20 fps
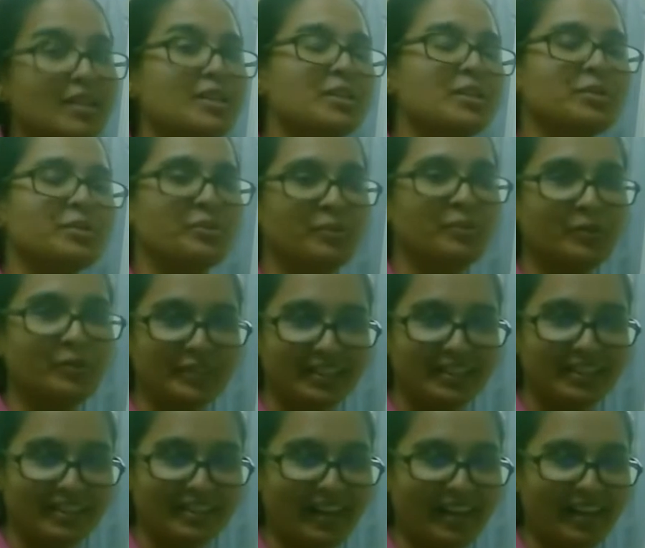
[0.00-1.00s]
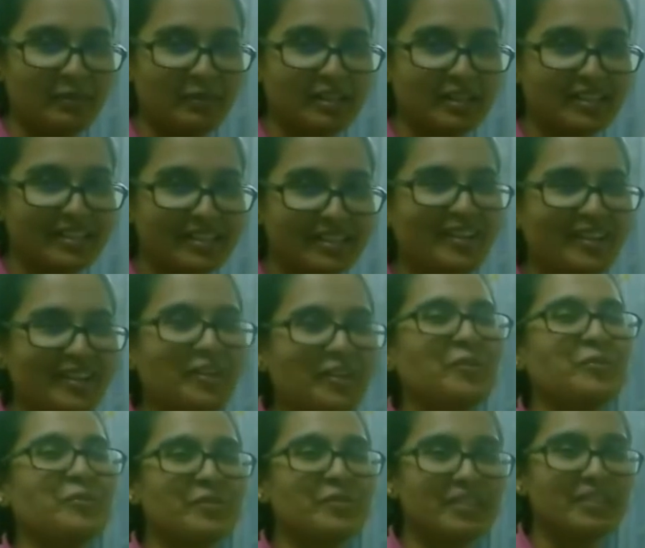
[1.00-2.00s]
So the grandma said,
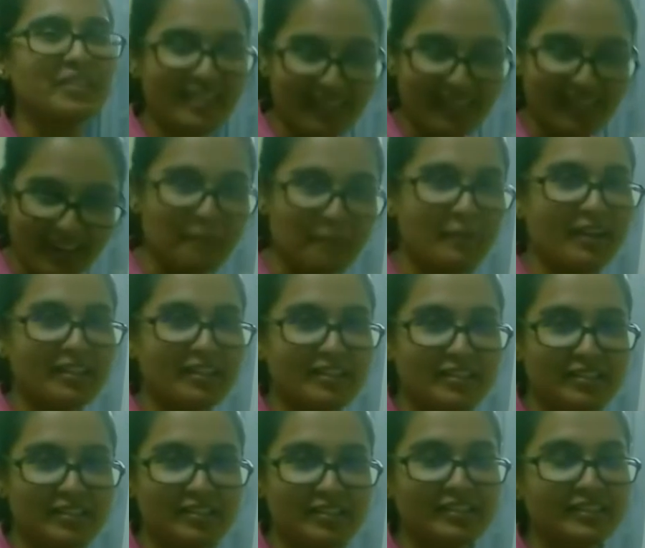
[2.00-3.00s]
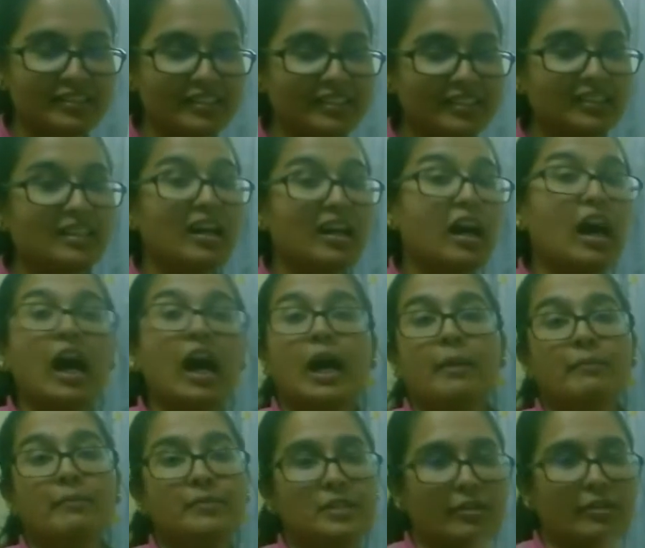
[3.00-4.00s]
okay my dear, I'm
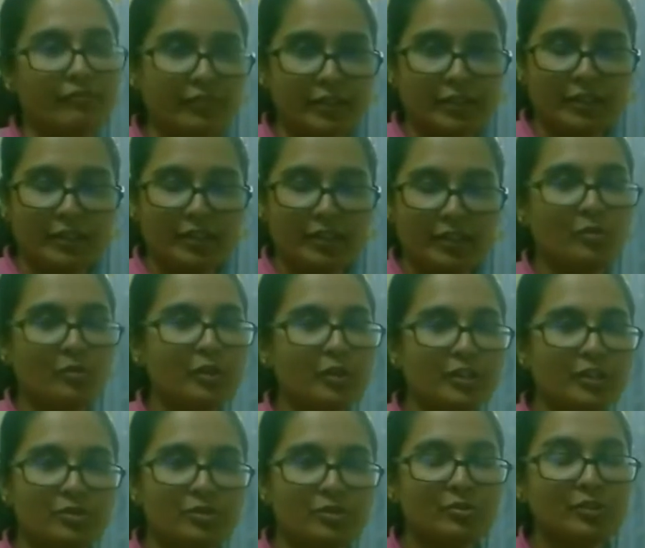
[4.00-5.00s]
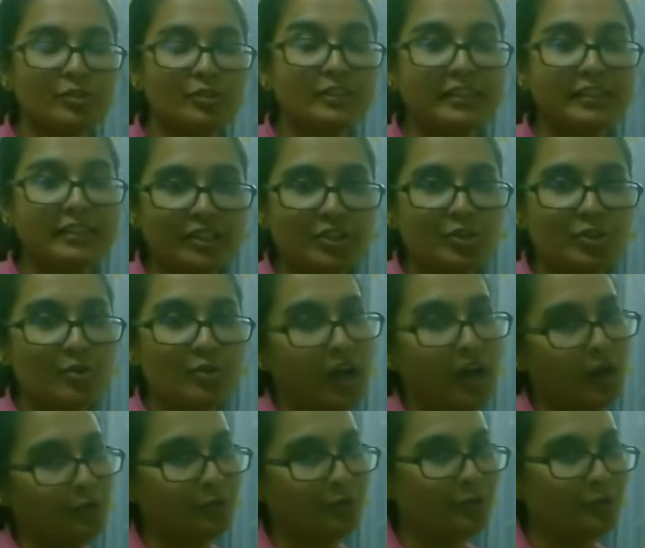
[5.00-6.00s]
definitely going to teach you
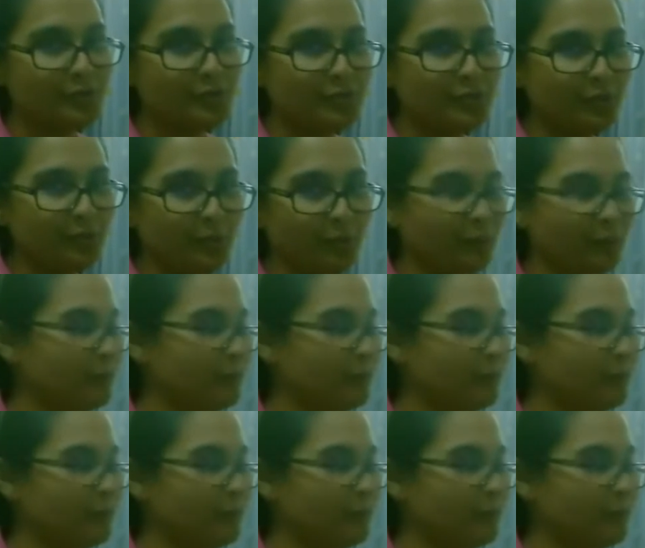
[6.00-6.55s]
how to sew.